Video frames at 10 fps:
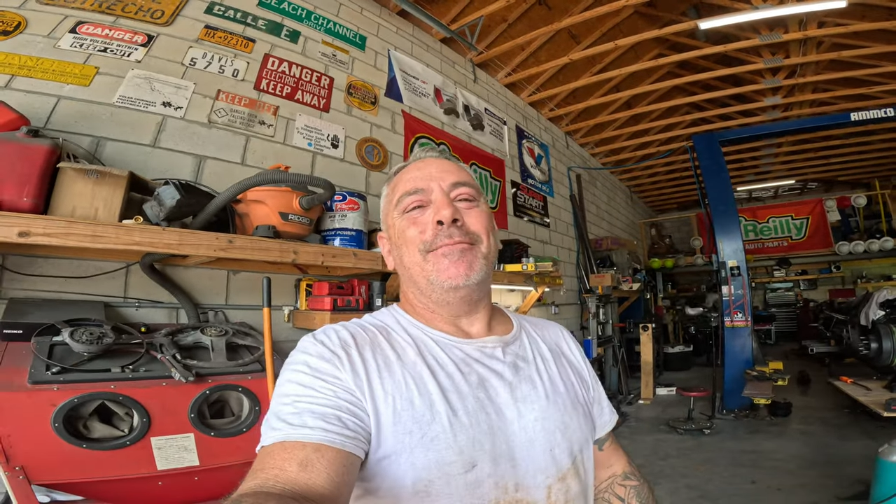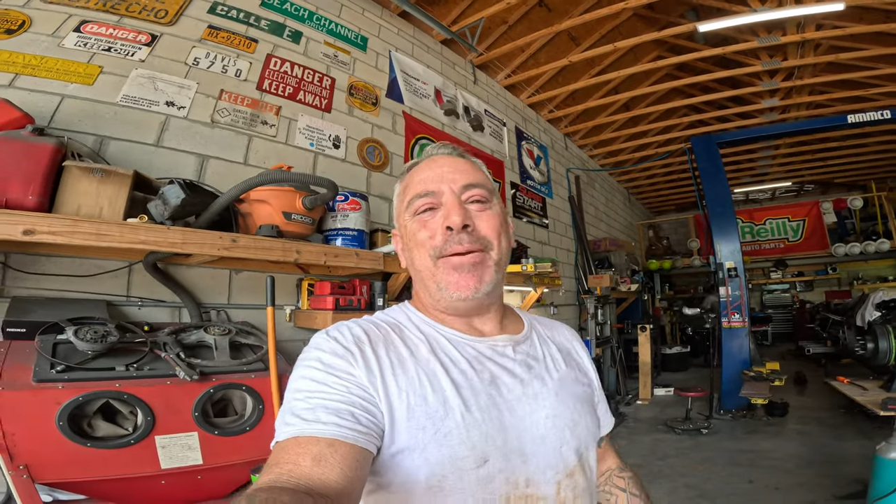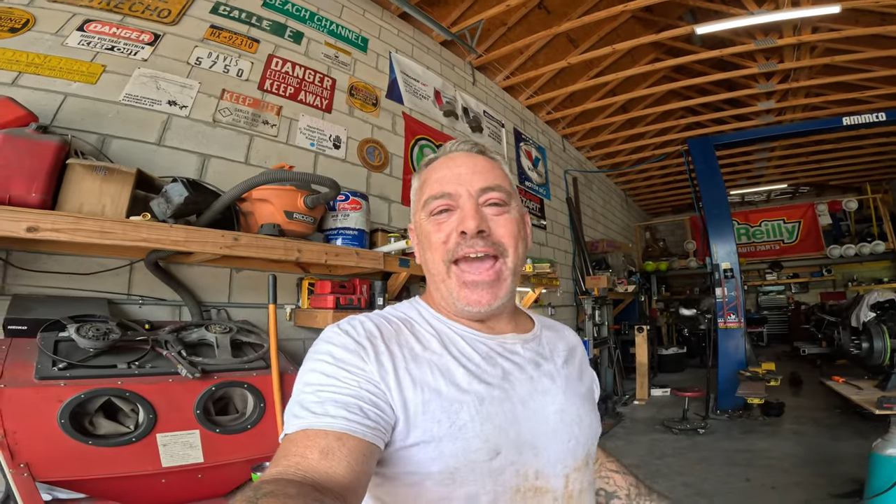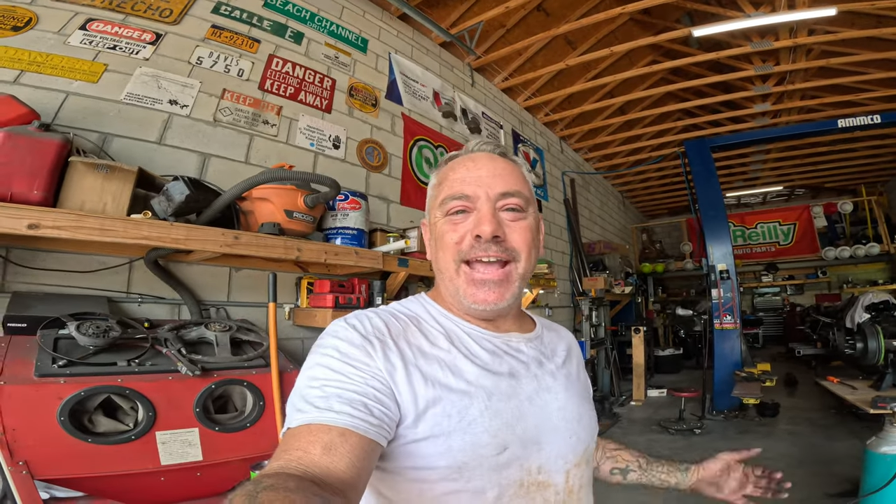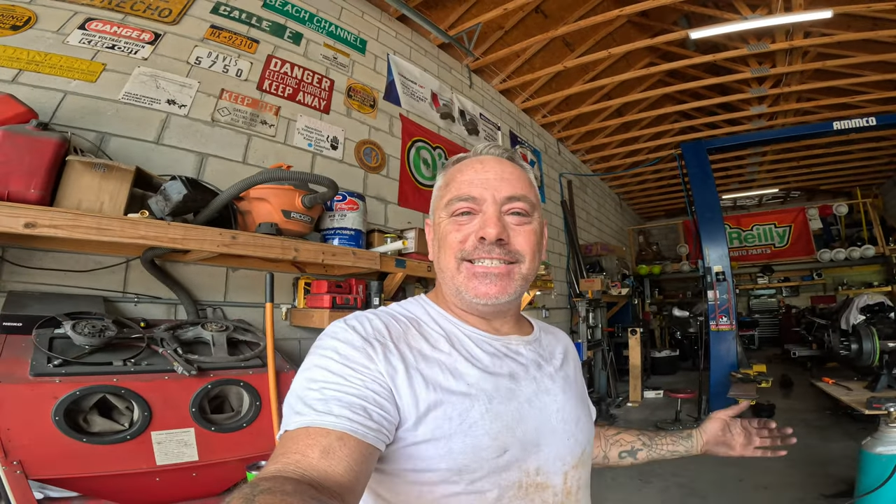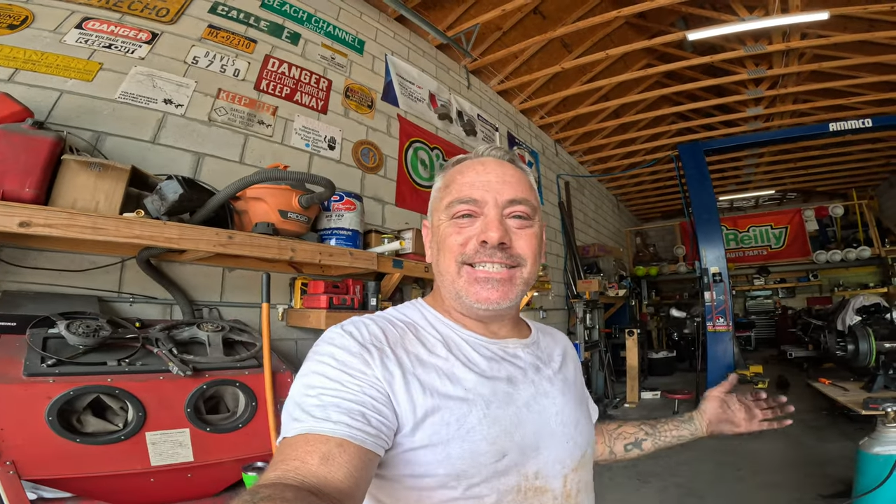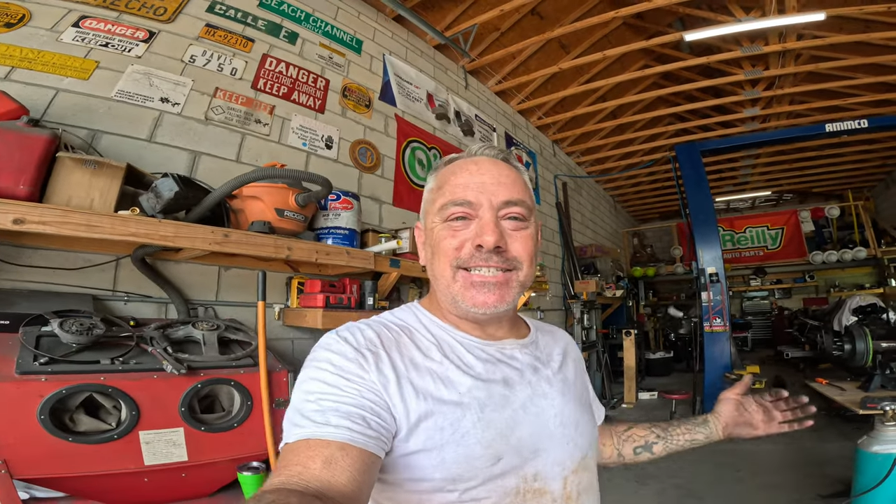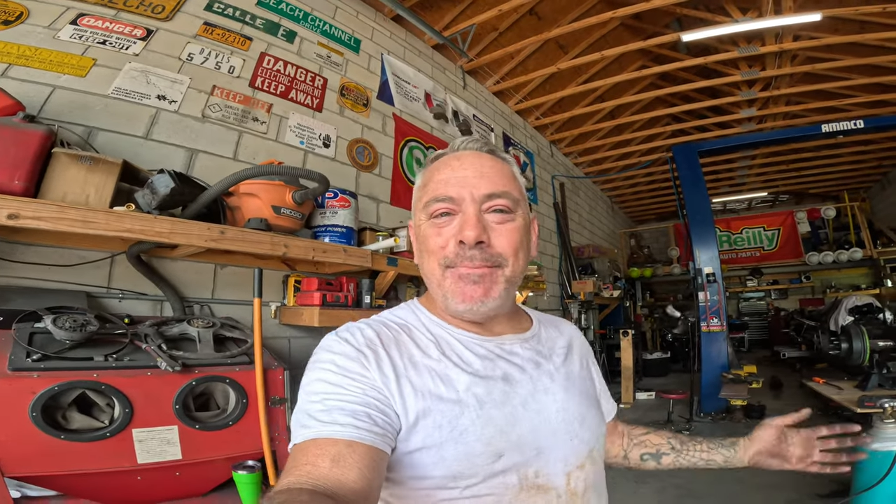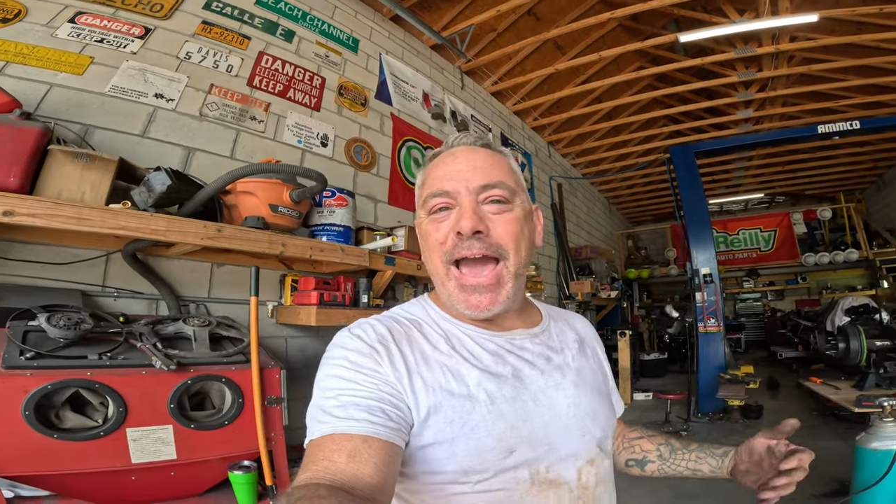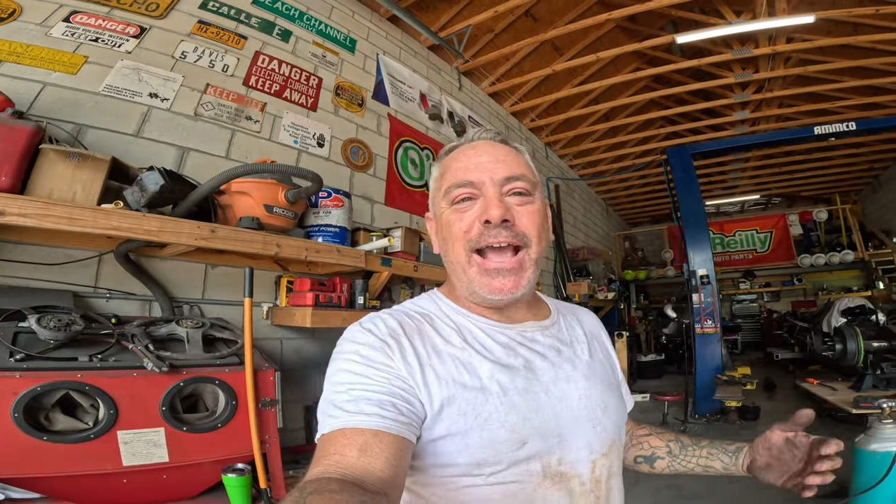pants
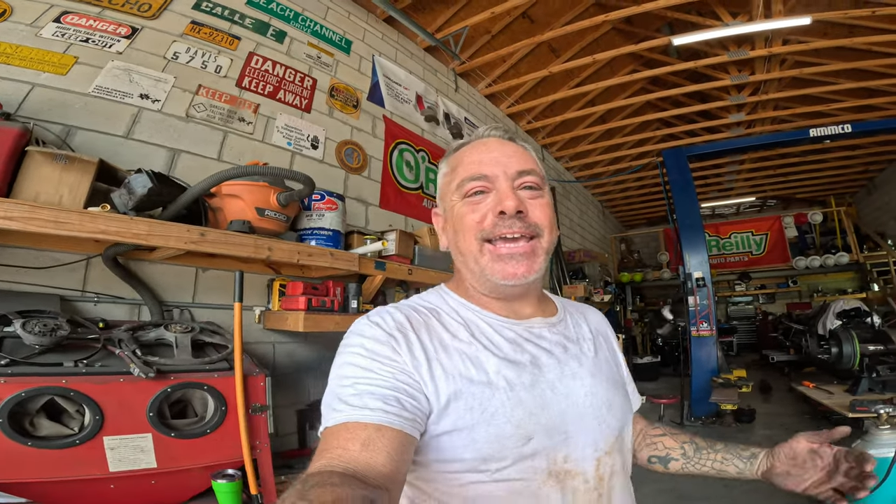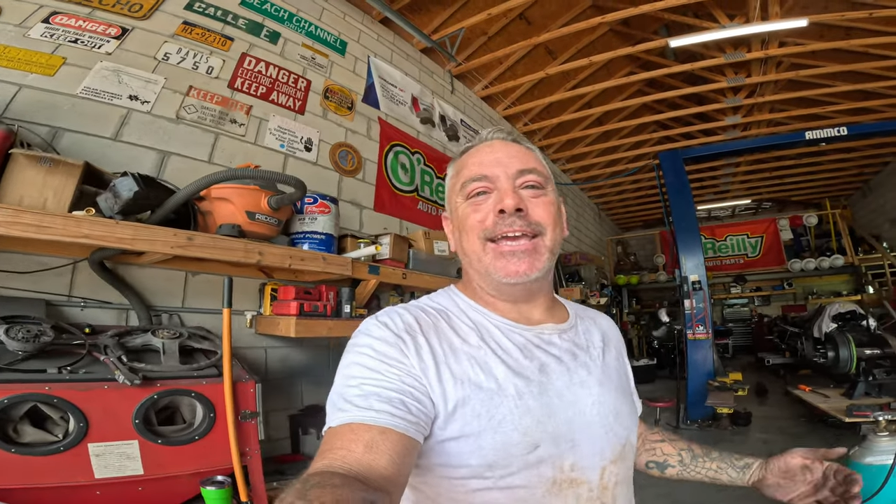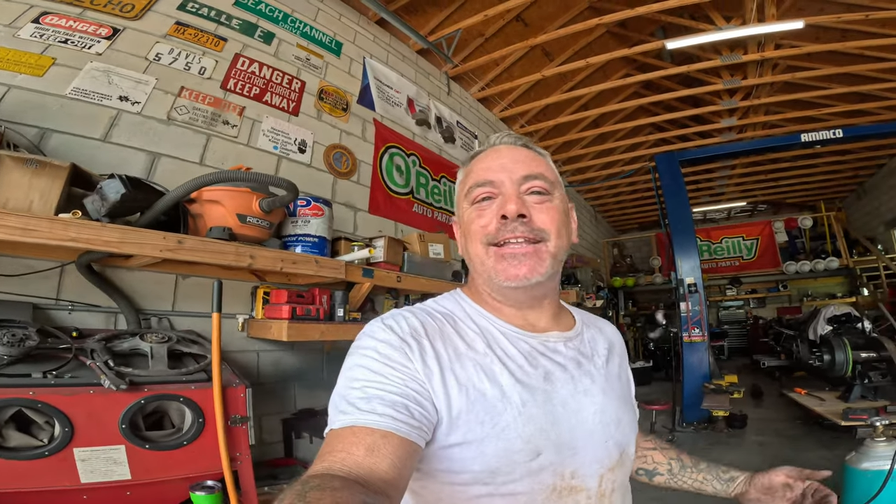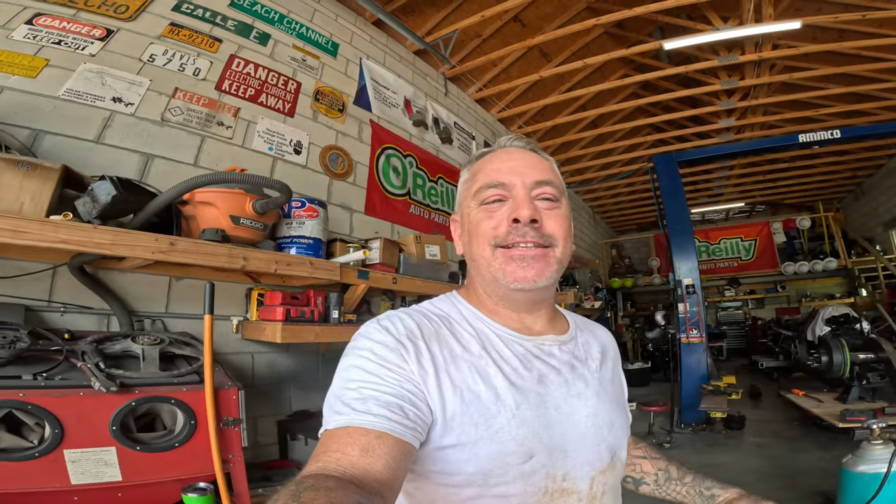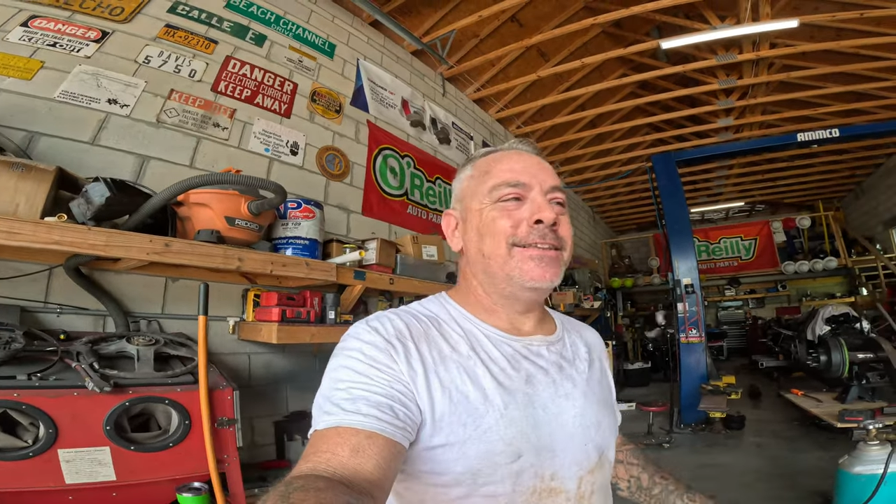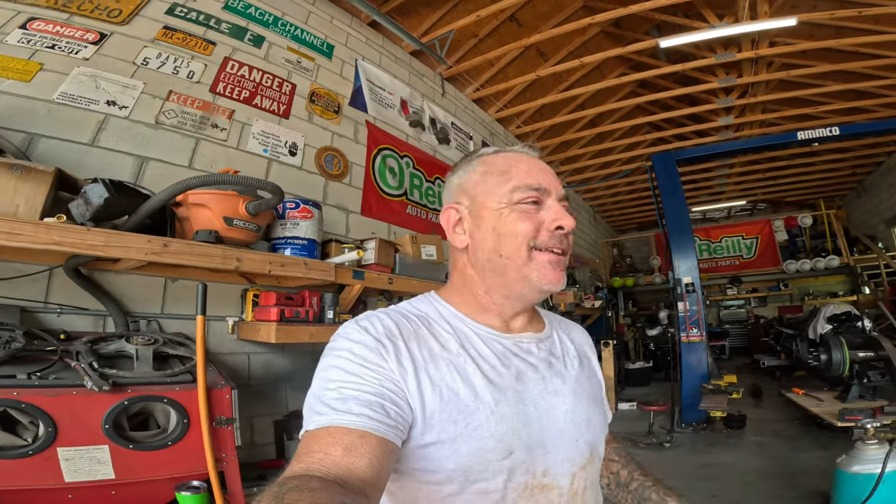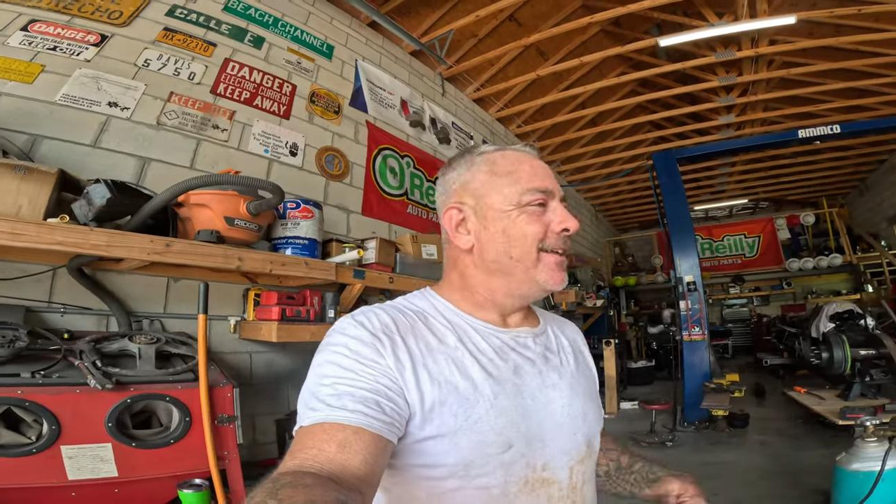smacking,